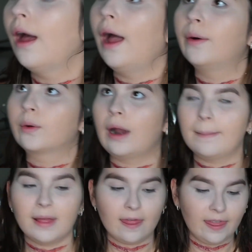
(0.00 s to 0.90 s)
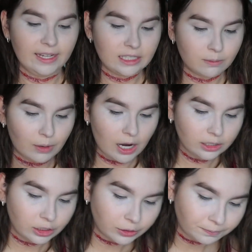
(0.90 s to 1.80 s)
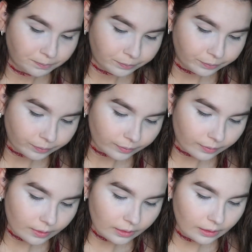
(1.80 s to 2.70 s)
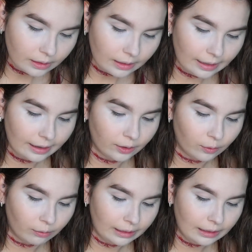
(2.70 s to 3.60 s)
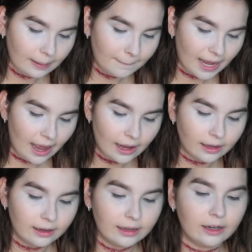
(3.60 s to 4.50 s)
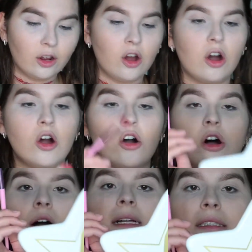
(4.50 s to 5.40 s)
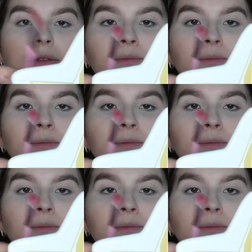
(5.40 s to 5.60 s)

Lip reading: I will grab this brush and really pack it on.